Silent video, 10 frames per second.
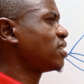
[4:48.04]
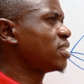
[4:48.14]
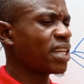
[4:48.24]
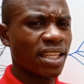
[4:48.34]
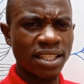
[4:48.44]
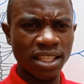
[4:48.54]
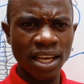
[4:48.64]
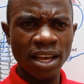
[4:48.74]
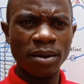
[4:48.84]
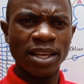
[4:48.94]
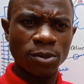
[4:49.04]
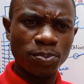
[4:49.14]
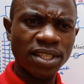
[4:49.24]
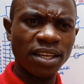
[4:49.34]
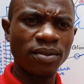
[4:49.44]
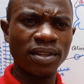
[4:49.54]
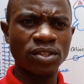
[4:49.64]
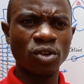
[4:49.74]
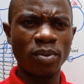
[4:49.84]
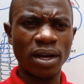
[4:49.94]
GIT, especially the
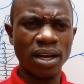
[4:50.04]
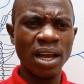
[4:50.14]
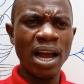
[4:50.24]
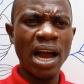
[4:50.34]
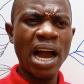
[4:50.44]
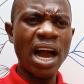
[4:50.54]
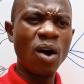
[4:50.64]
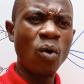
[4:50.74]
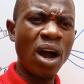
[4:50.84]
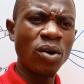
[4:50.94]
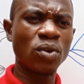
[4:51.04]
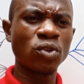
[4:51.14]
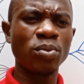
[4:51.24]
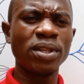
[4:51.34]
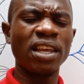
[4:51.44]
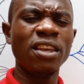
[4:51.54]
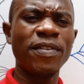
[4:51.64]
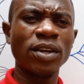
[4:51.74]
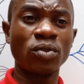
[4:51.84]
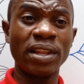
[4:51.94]
stomach? How is going to be the
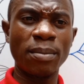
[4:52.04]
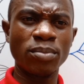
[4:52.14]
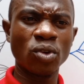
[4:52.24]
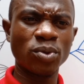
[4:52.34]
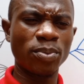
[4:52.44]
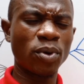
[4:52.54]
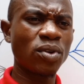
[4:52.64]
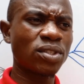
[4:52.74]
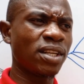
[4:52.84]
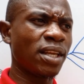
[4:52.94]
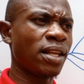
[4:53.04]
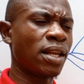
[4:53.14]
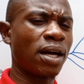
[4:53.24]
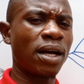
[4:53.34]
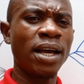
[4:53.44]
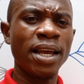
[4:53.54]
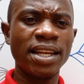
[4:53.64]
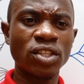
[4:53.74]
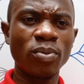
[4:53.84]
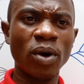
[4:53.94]
effect on the absorption? Because in the
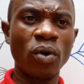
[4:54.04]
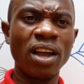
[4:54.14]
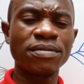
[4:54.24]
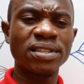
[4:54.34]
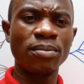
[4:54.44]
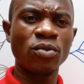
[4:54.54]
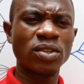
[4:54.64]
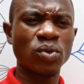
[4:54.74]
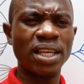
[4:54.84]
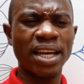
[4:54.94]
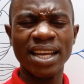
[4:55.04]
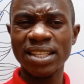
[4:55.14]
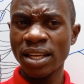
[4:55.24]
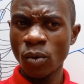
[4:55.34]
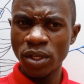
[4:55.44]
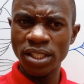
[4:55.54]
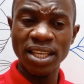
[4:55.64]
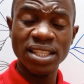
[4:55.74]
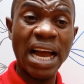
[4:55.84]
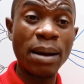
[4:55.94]
stomach we have some drugs which
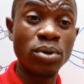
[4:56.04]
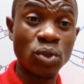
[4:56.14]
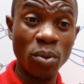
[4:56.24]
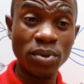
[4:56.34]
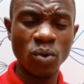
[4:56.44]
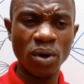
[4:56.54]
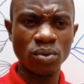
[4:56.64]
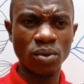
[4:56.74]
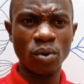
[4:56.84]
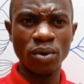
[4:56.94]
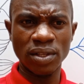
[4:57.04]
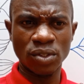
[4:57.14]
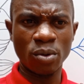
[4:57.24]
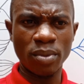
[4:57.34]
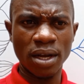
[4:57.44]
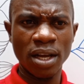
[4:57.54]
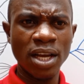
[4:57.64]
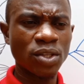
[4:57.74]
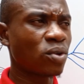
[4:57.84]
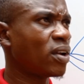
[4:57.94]
gets absorbed in what we call the stomach.
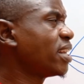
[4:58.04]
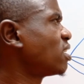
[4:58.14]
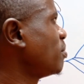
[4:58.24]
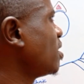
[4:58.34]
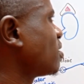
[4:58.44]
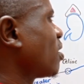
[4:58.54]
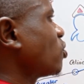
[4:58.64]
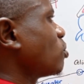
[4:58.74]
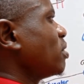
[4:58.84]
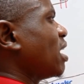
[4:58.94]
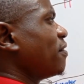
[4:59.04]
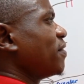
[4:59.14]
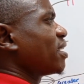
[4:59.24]
So now it means you're going to be having